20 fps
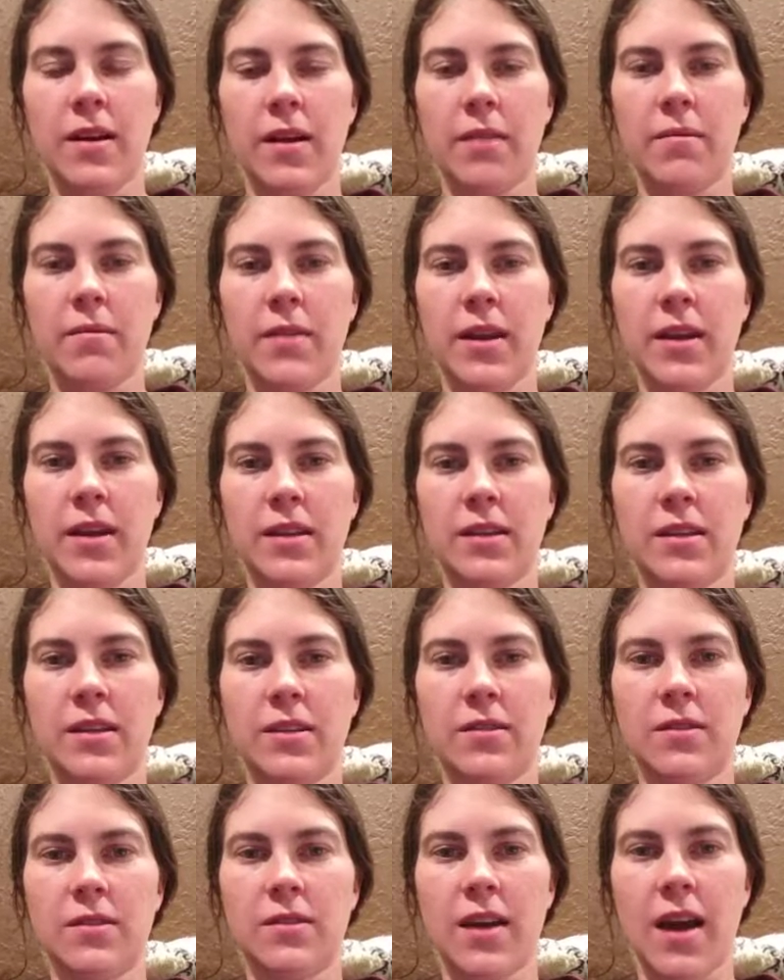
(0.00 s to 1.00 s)
And now I'm ready
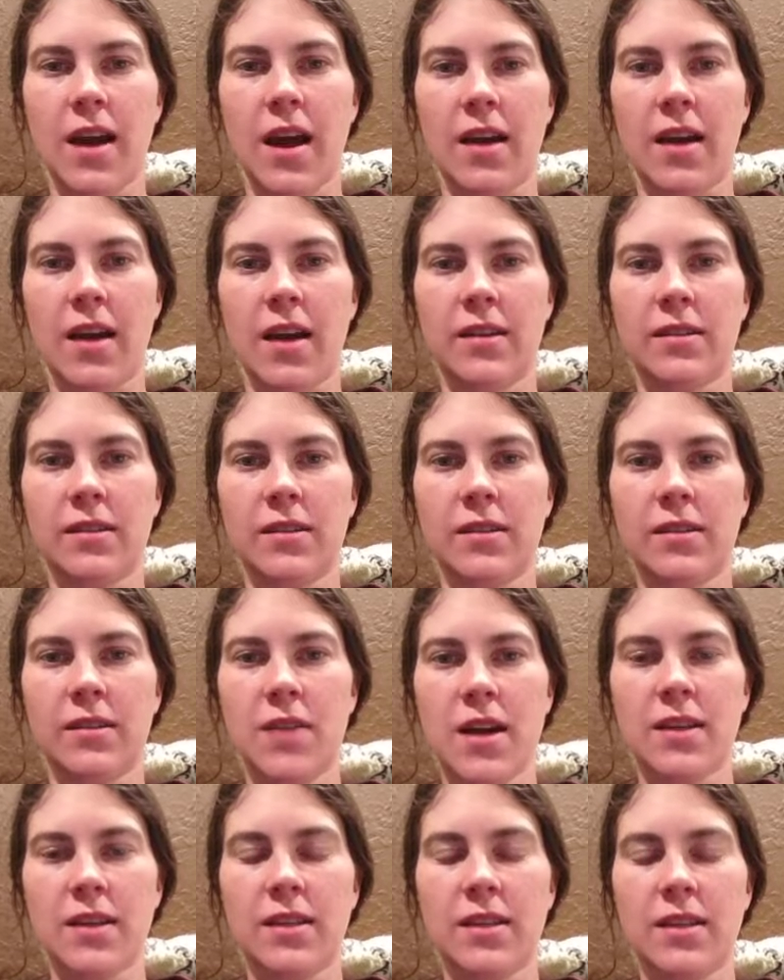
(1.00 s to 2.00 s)
to do the adding and
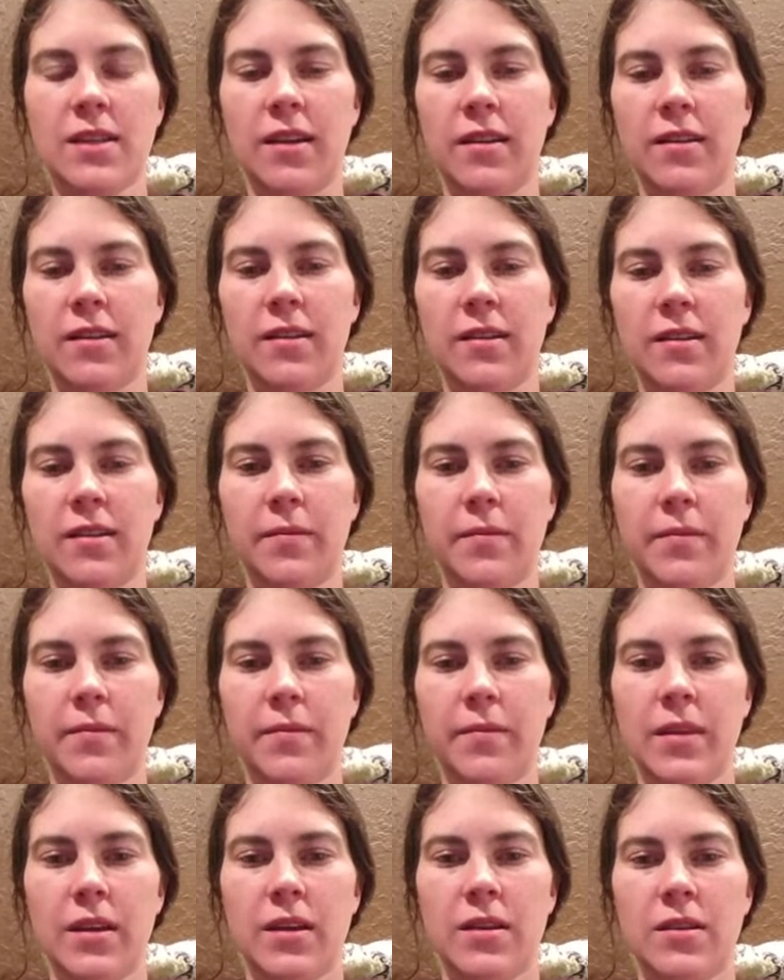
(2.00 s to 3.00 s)
subtracting.
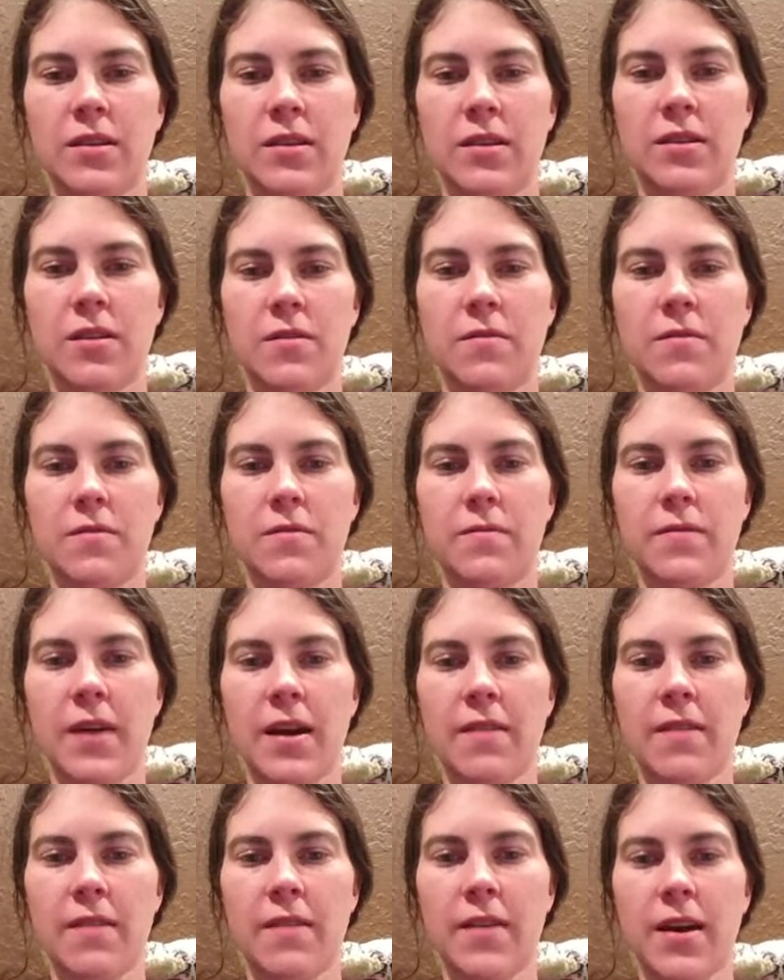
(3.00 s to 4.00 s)
So
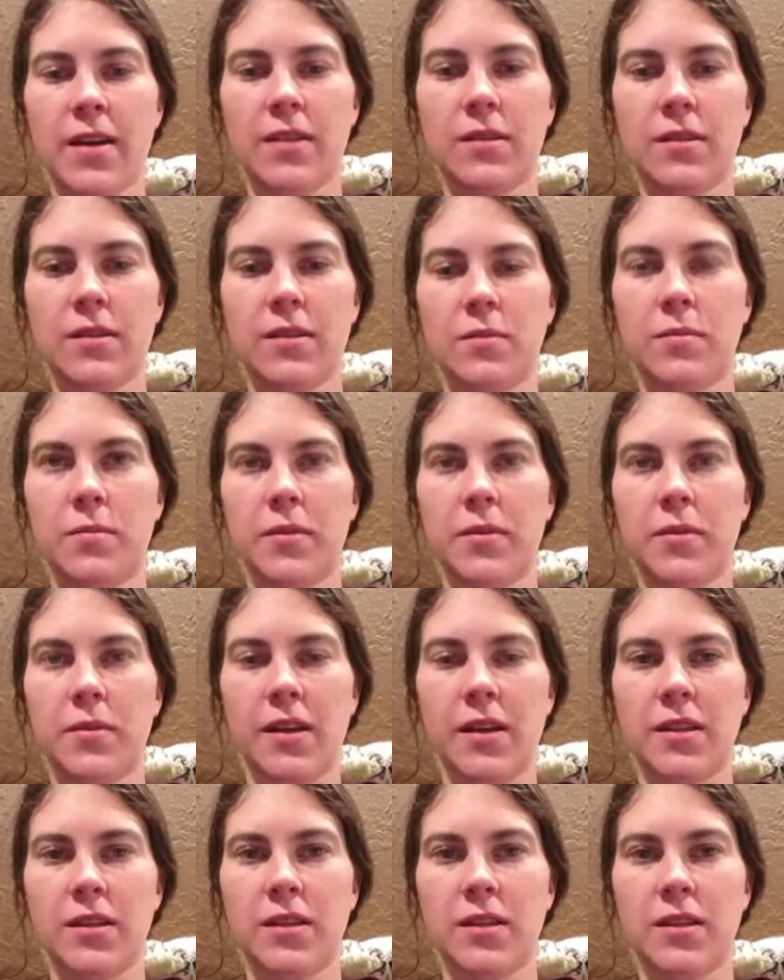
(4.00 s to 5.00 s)
5x
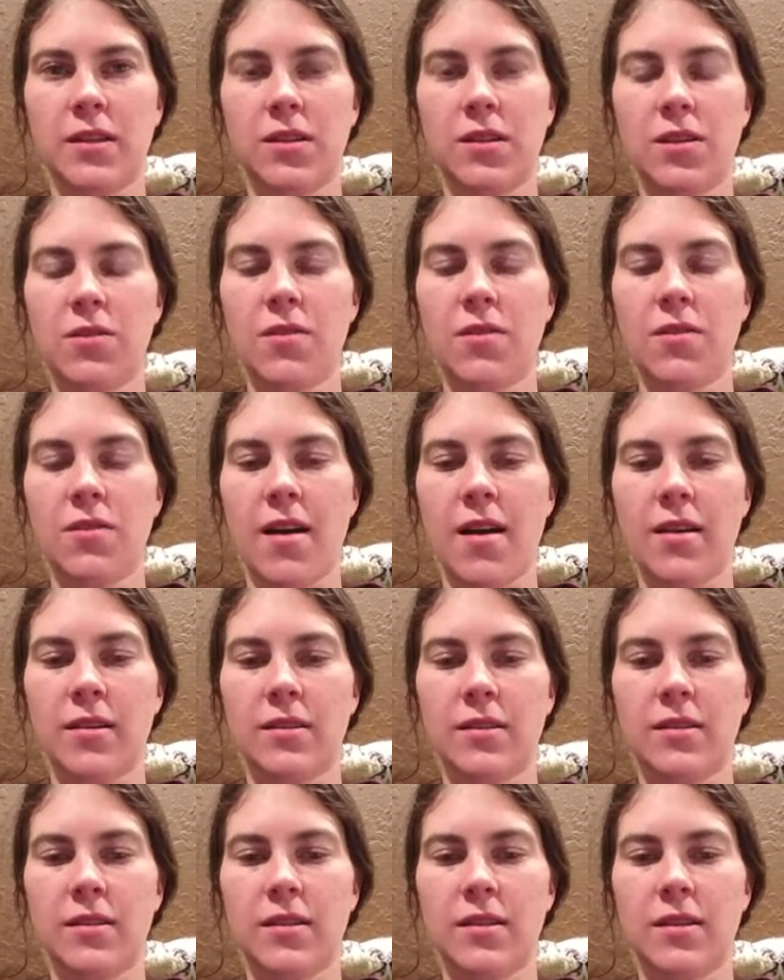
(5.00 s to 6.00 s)
plus
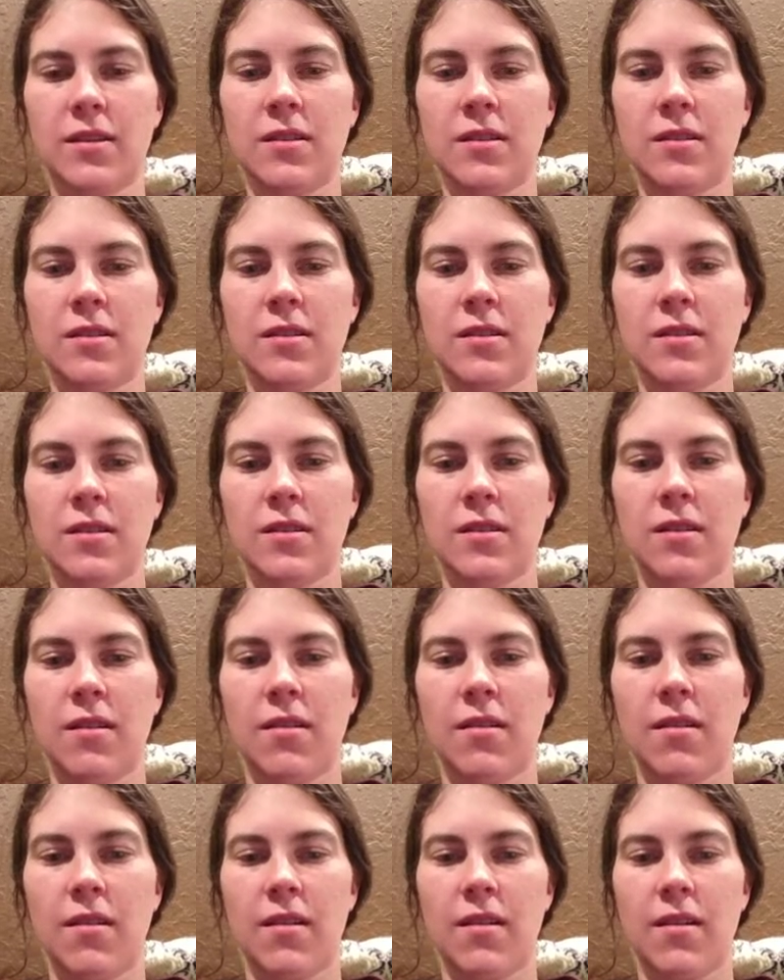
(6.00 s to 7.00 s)
2x is
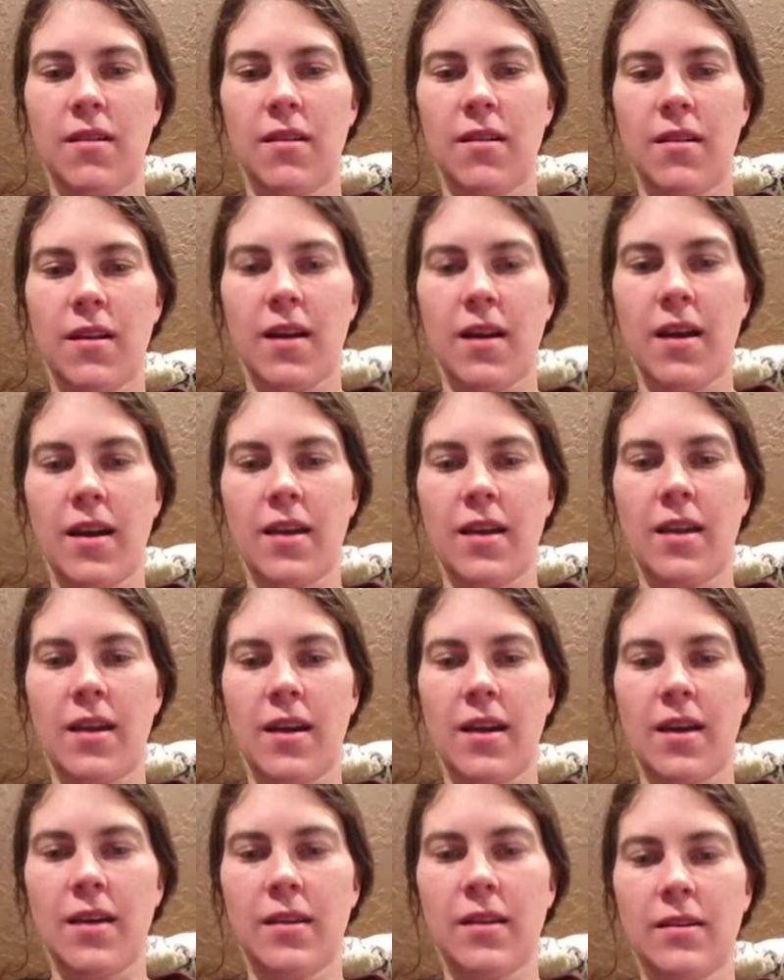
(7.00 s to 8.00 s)

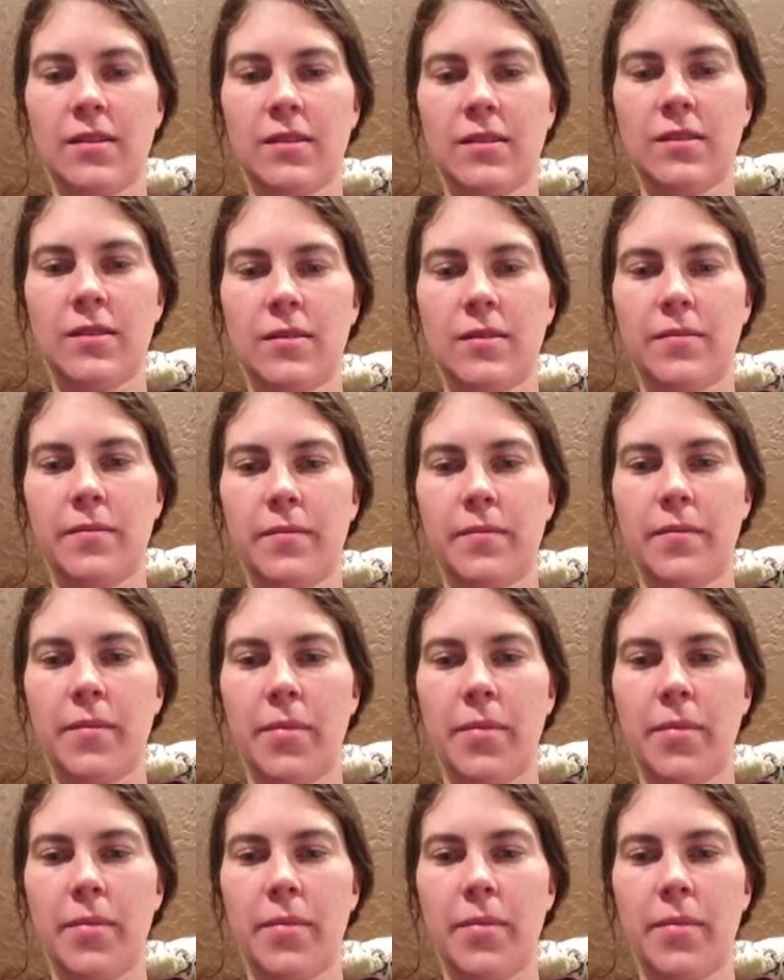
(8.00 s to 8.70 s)
9x.